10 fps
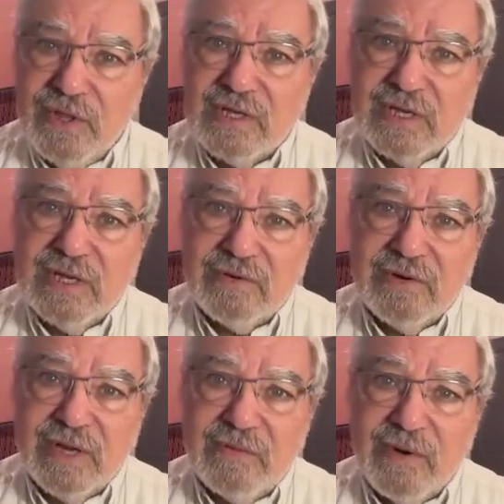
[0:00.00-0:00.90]
know that's going to
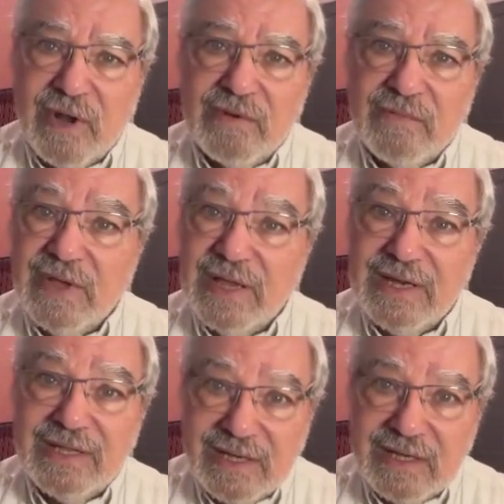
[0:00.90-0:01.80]
create a problem. And
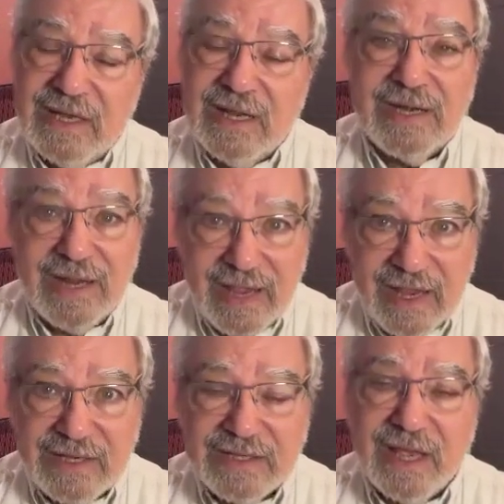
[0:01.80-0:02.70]
it did, and it
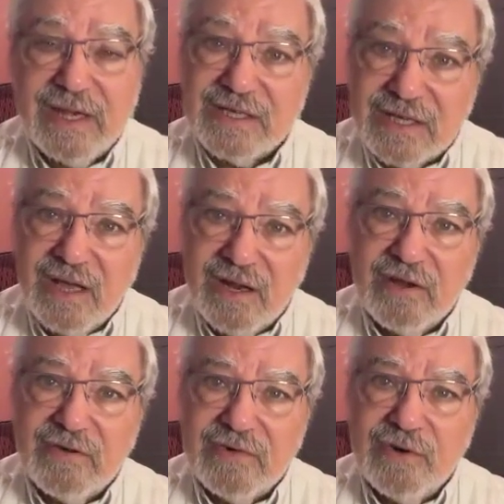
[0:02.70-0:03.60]
has, and it's gone
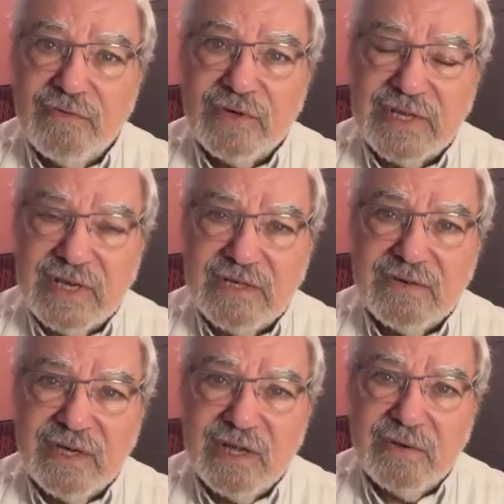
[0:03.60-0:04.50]
on for over a
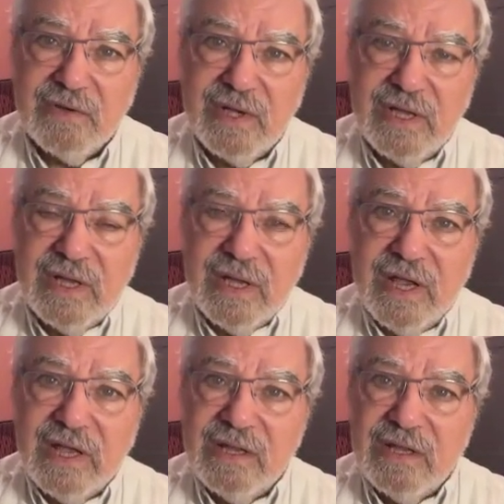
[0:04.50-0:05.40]
century now.
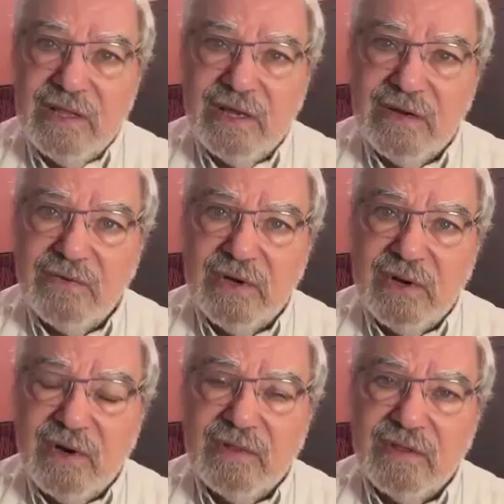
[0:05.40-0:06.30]
And here we
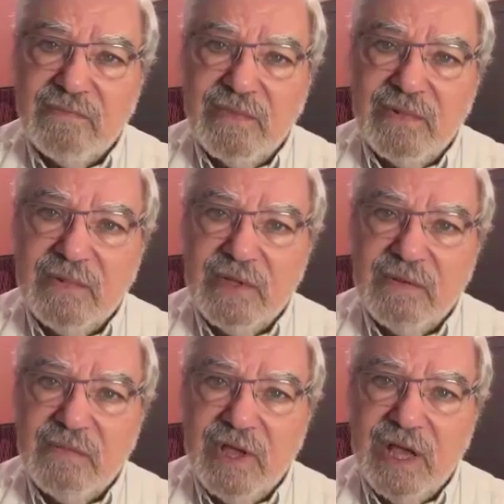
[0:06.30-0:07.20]
are, the
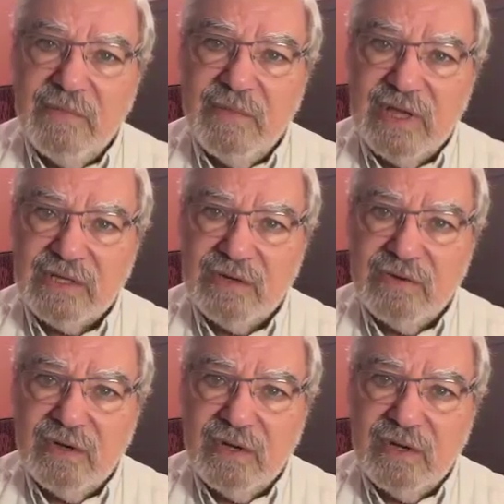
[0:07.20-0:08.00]
Hamas